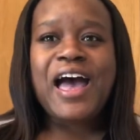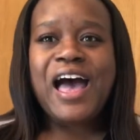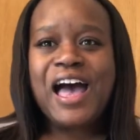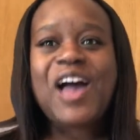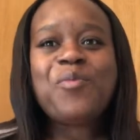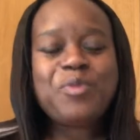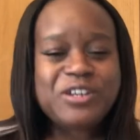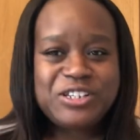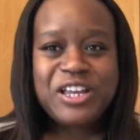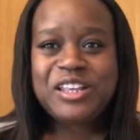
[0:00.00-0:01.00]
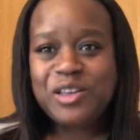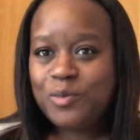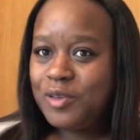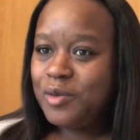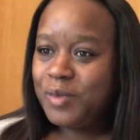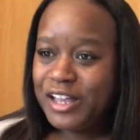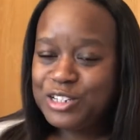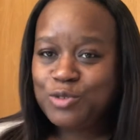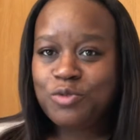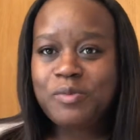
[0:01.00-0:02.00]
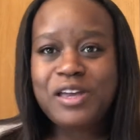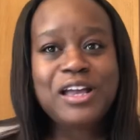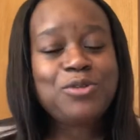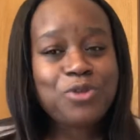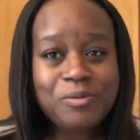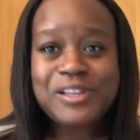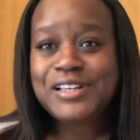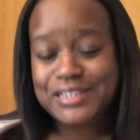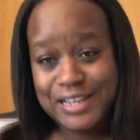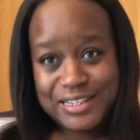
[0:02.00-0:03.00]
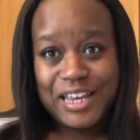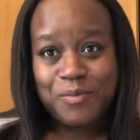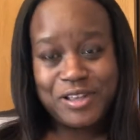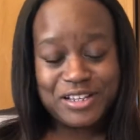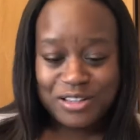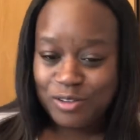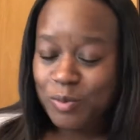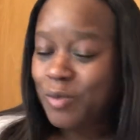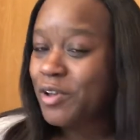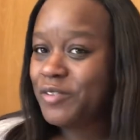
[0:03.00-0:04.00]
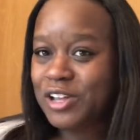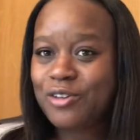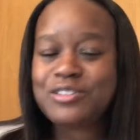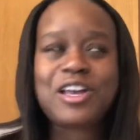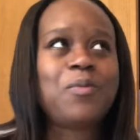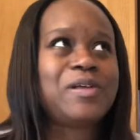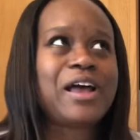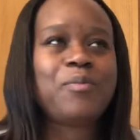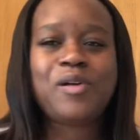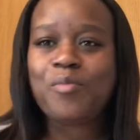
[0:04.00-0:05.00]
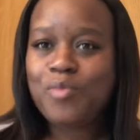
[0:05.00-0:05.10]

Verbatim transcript: i appreciate them being patient with me it normally does not take me this long to put my videos out but i've been